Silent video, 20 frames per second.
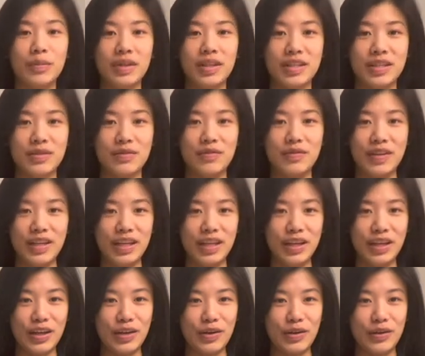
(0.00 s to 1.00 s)
this
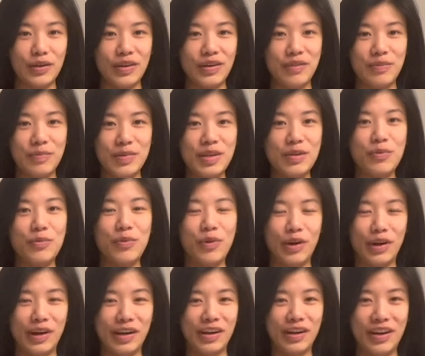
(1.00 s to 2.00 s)
video of me
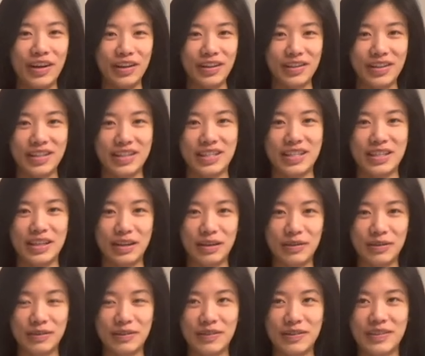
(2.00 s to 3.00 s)
wearing all of this
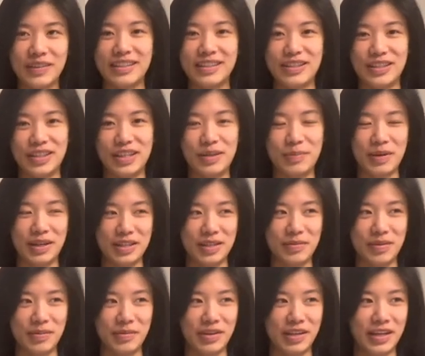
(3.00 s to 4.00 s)
stuff to keep as a
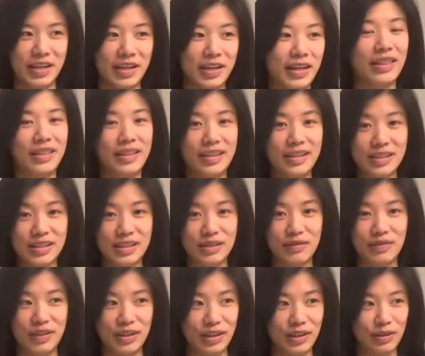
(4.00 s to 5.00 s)
memory. This
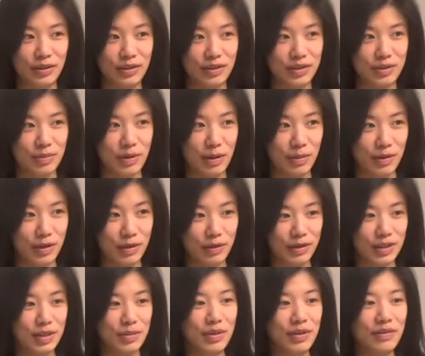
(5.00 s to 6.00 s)
video is probably
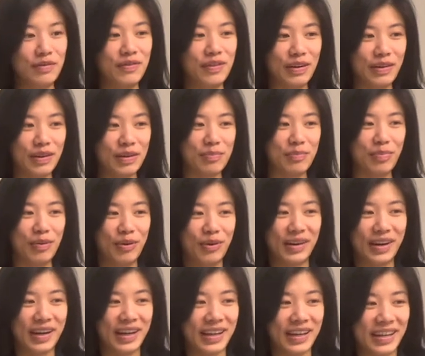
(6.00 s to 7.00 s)
going to be very
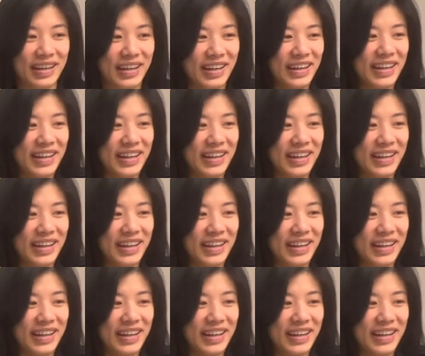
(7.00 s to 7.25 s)
boring,